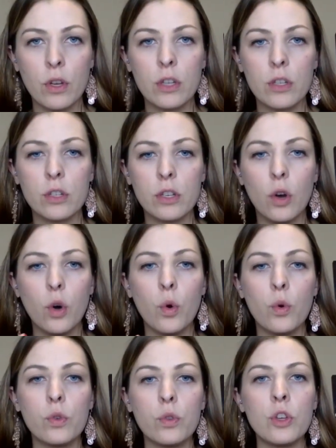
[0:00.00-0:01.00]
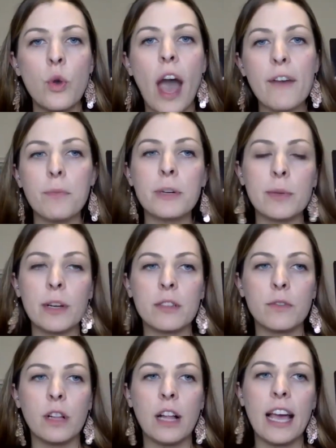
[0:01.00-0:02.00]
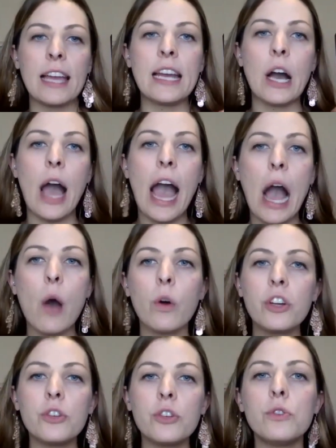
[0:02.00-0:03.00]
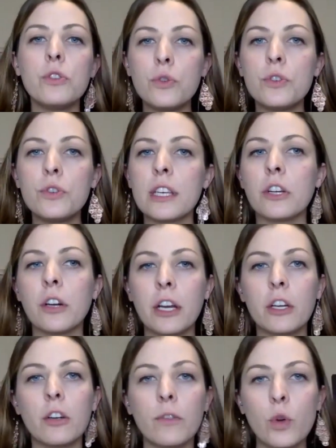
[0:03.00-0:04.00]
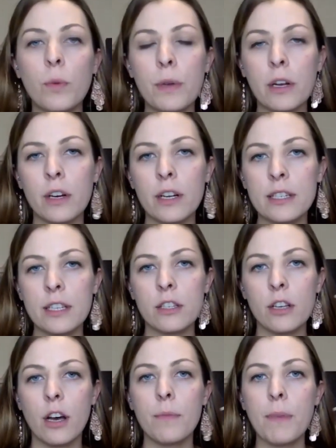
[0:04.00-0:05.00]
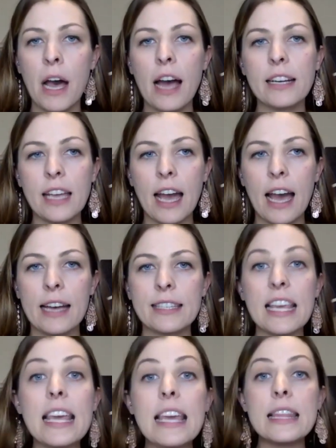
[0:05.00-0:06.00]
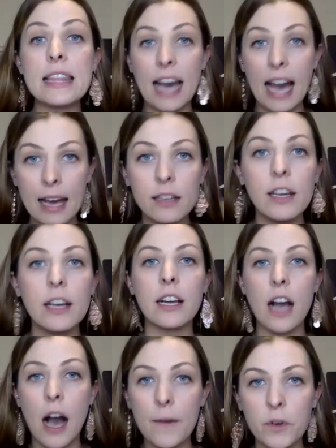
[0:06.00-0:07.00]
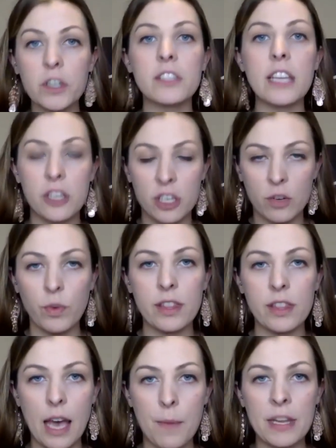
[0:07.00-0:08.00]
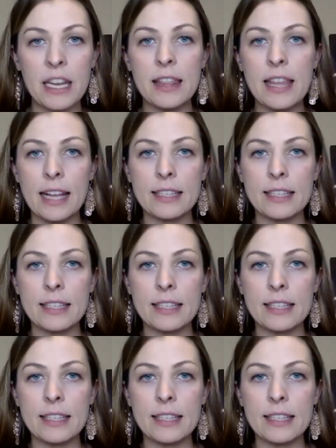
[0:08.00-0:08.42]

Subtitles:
So you have a prospective client. Now, how are you using your interview appearances on podcasts in that conversation with them and in that